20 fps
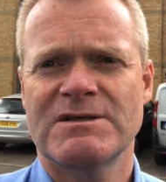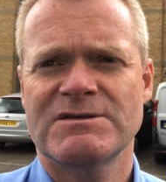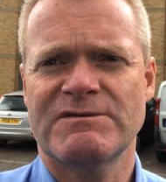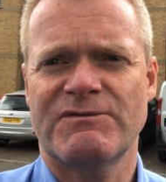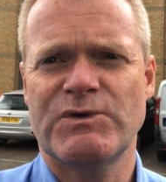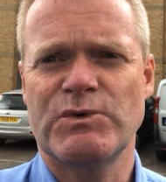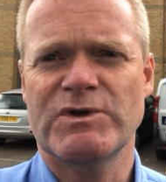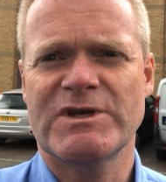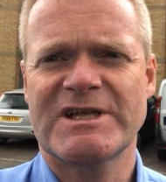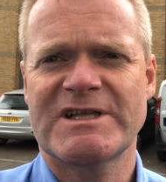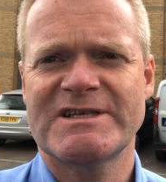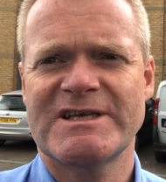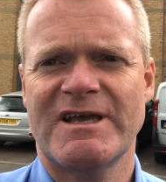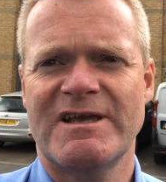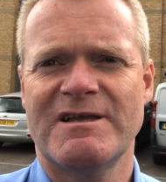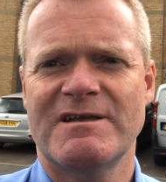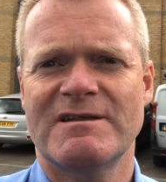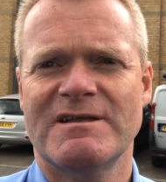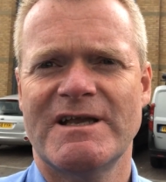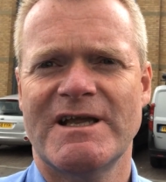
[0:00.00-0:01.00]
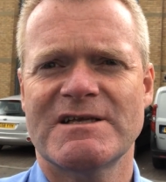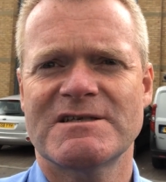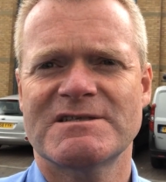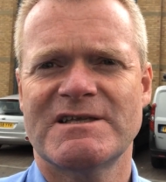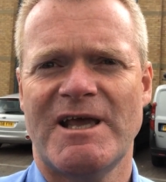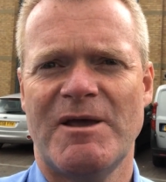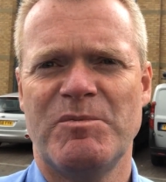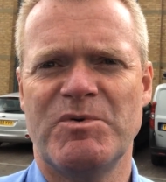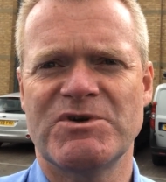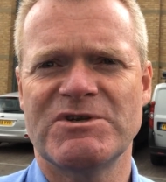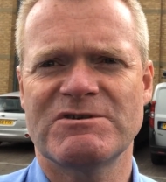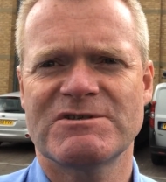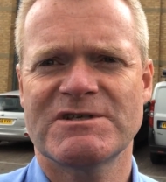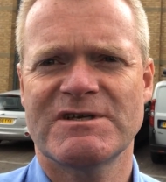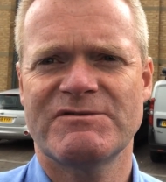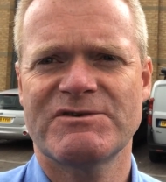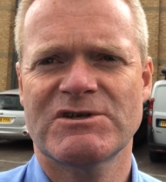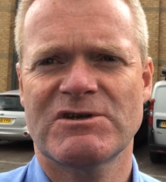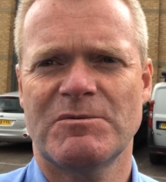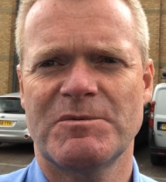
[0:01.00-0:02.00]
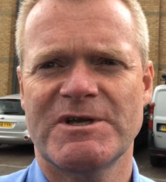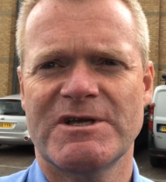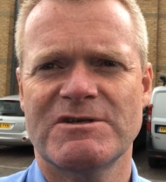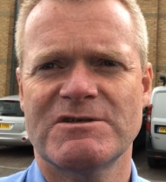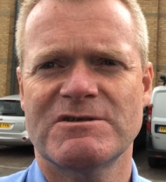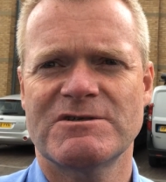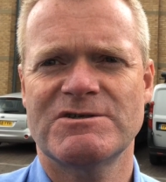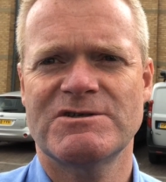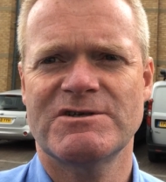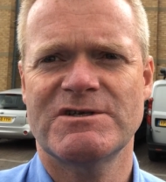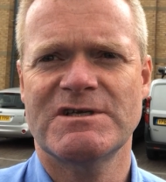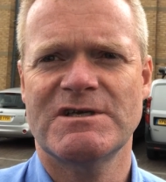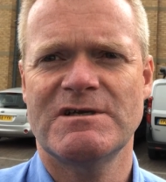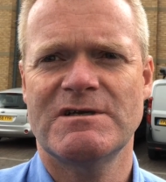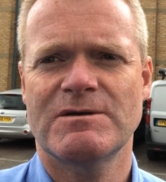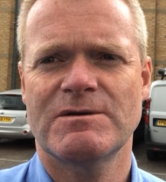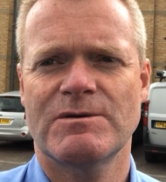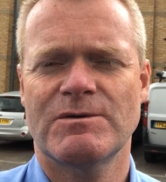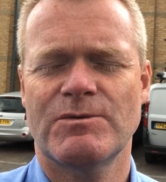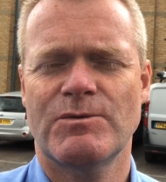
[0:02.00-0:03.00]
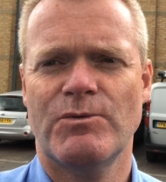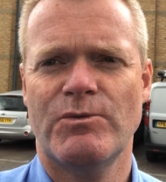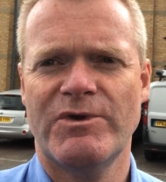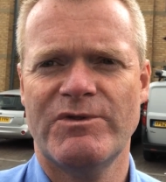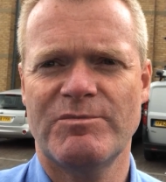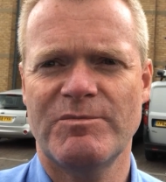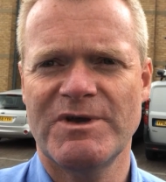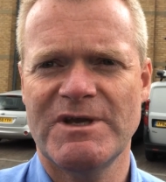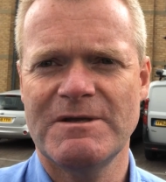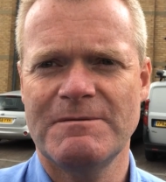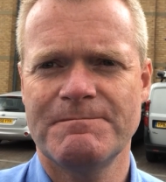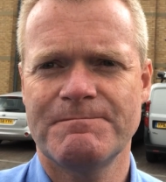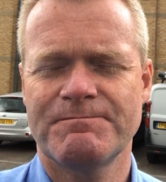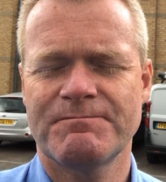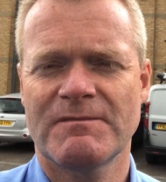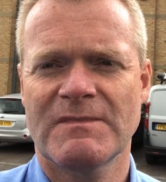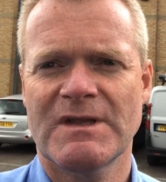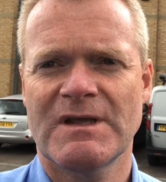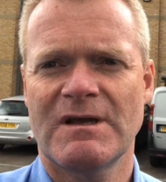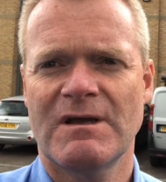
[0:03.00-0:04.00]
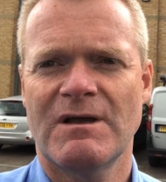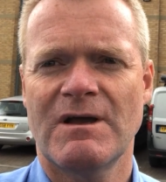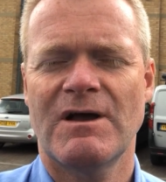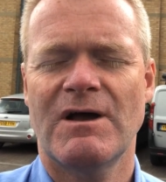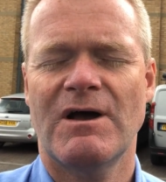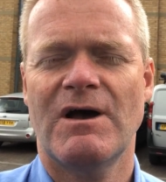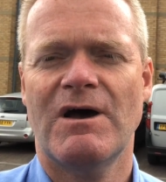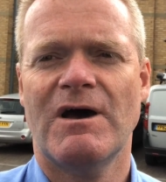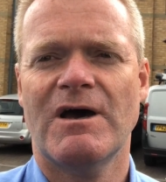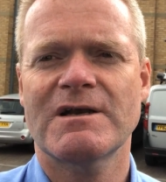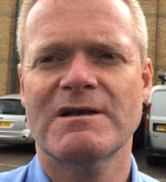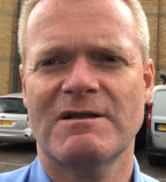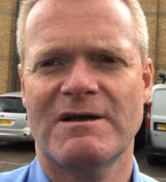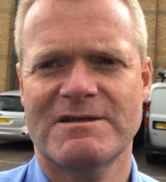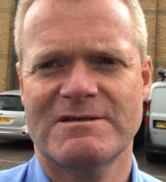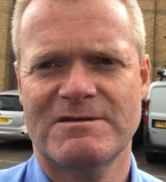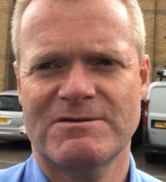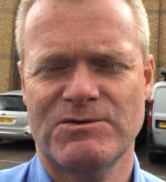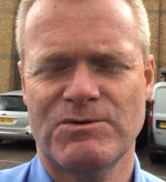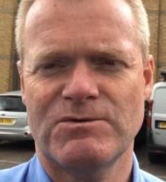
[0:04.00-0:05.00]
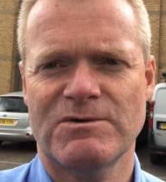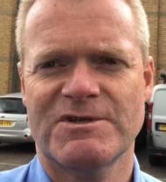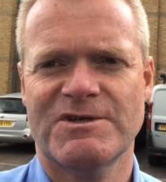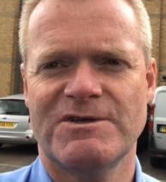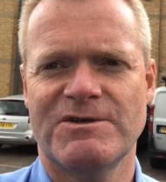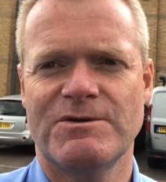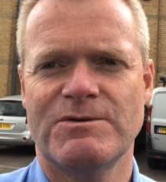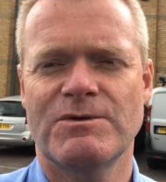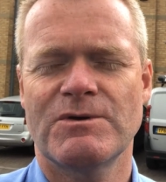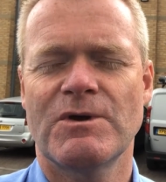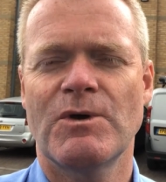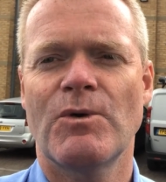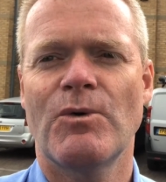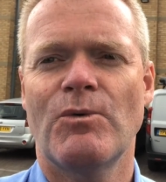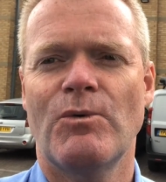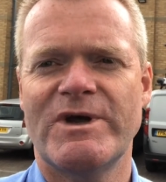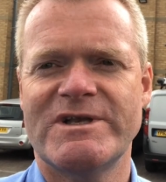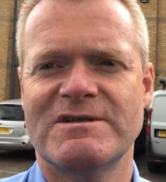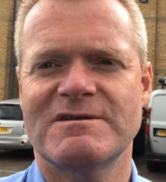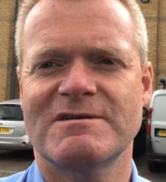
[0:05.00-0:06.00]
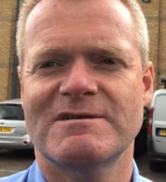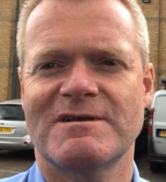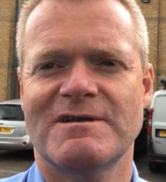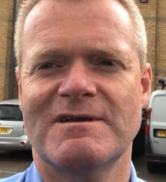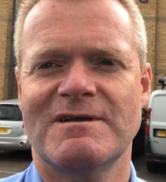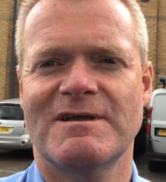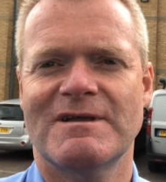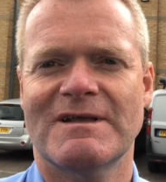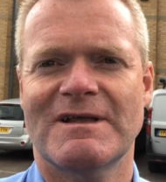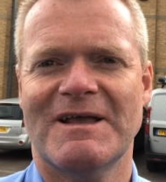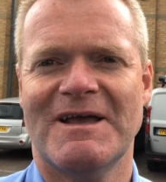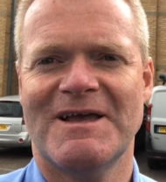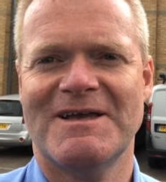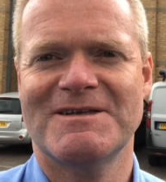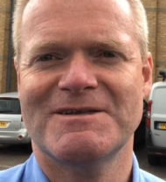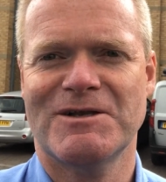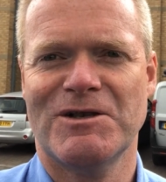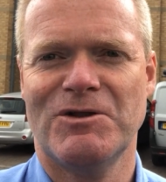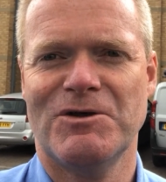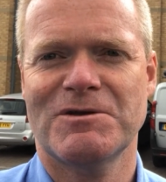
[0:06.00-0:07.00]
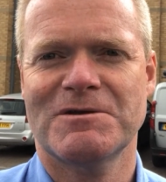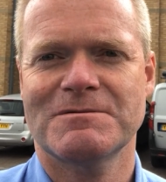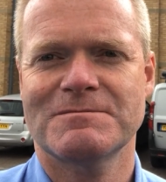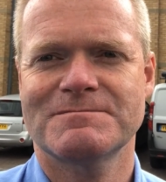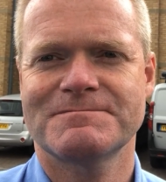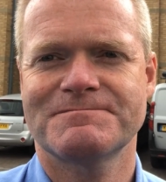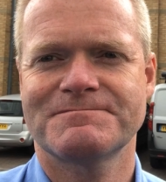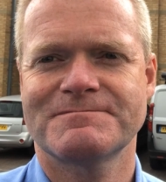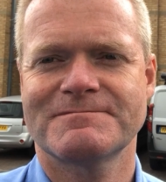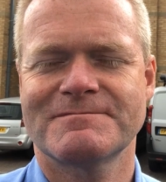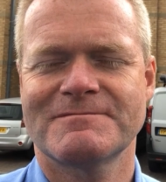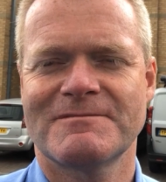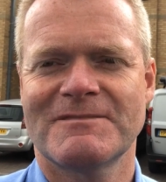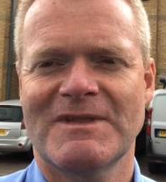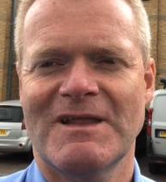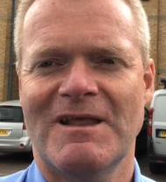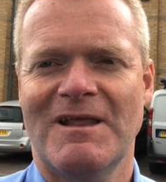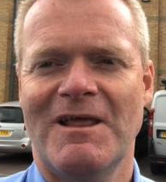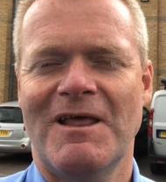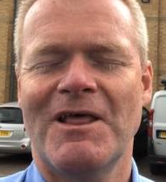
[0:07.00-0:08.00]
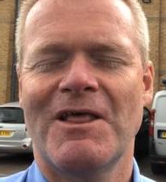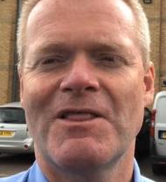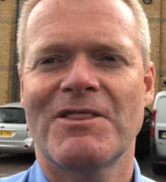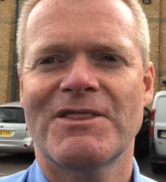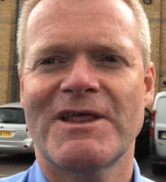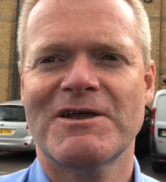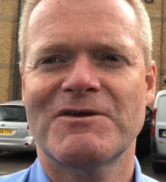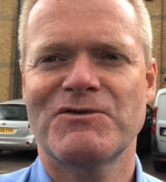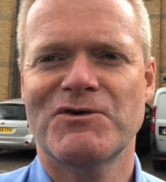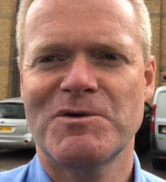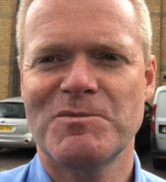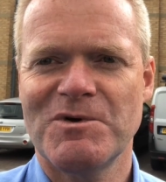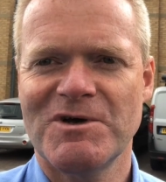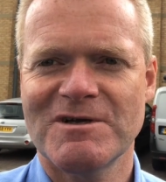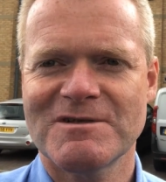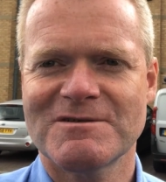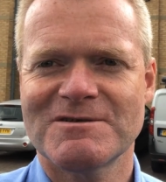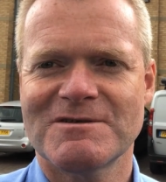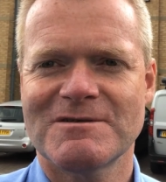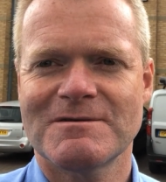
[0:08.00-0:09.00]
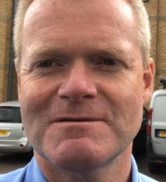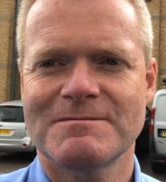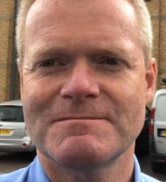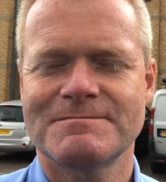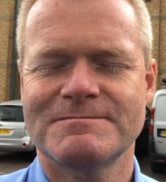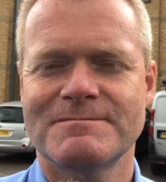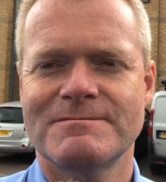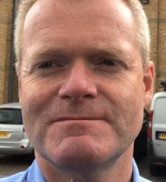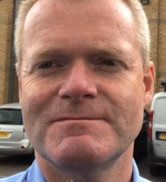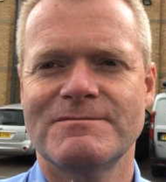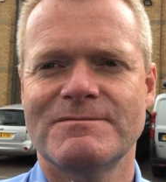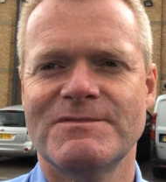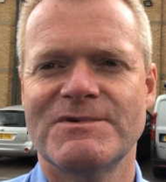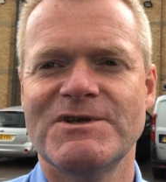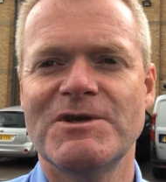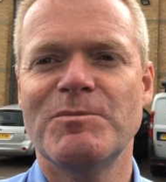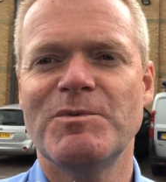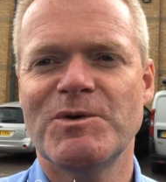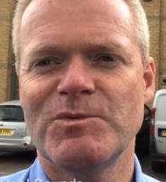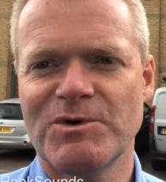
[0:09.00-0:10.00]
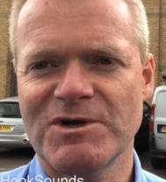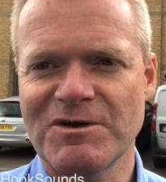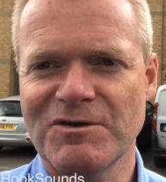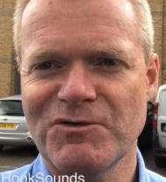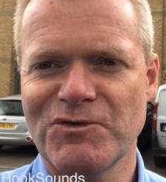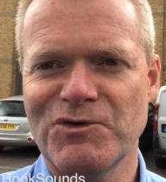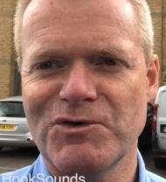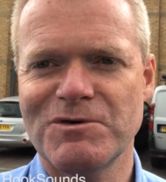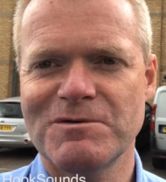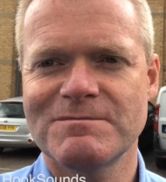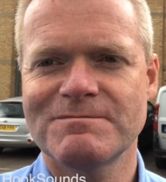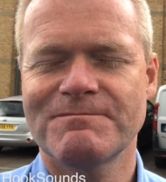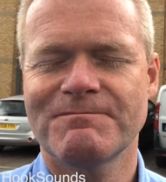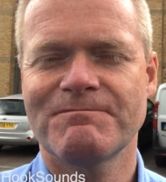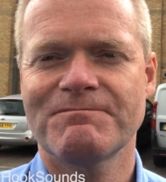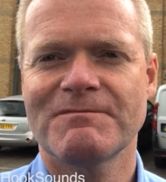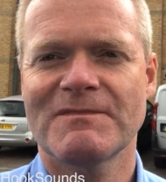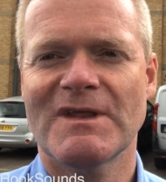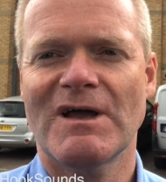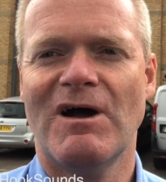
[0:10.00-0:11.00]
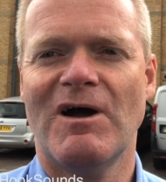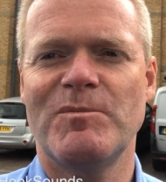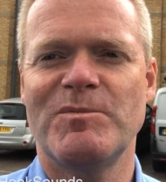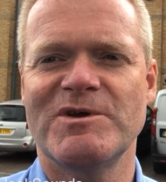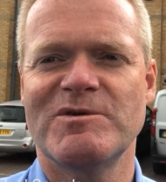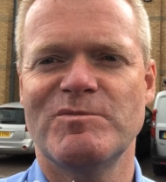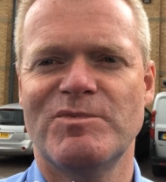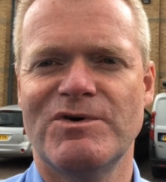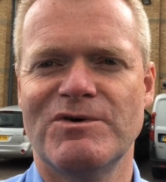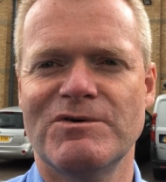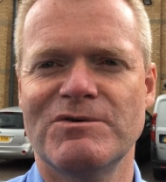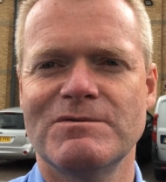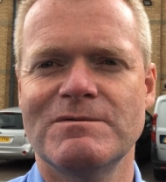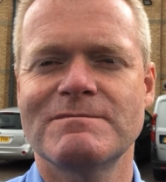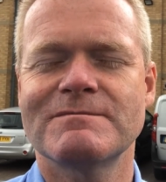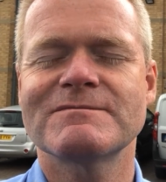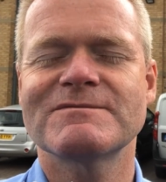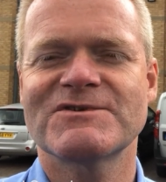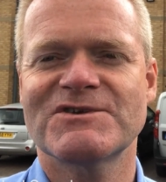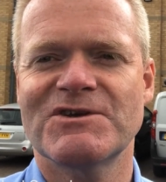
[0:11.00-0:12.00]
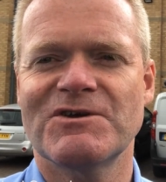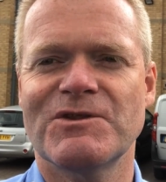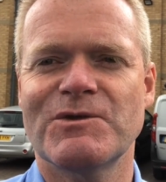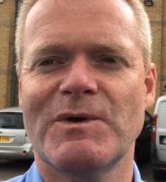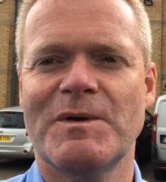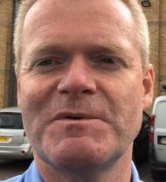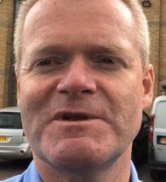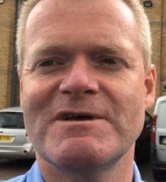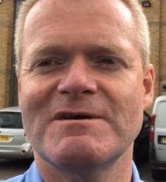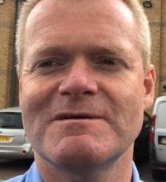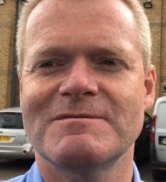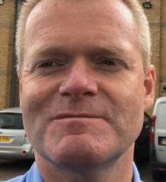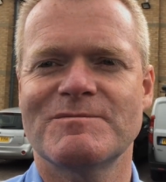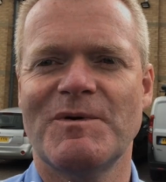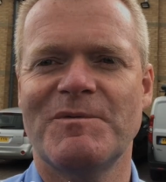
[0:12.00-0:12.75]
So if you want to take the next step on your service accommodation journey with me, I'd like to talk to you Wednesday, 8 o'clock. Thank you very much. You've been wonderful. I've been Paul. See you on the webinar.